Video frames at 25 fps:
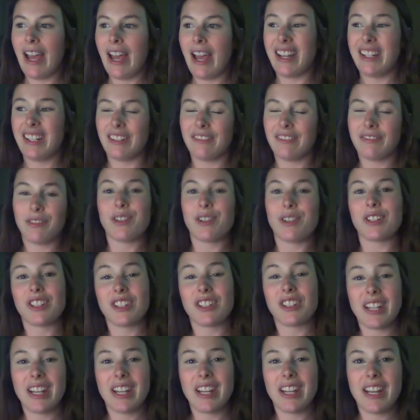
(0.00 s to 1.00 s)
and
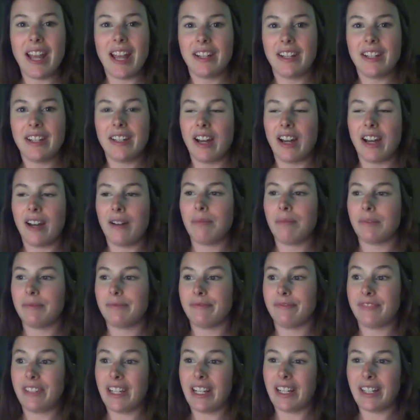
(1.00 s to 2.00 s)
unfortunately he ended up
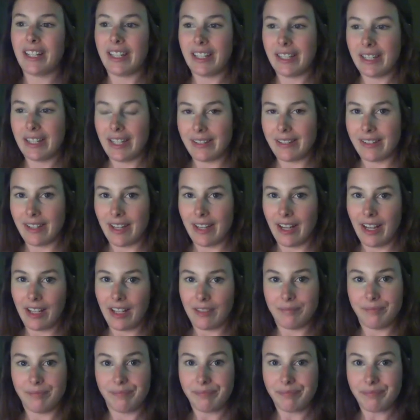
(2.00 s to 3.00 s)
failing the
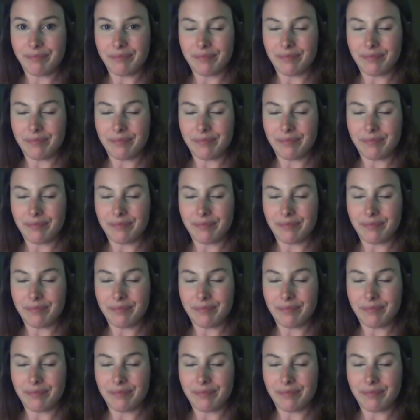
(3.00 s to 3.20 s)
exam.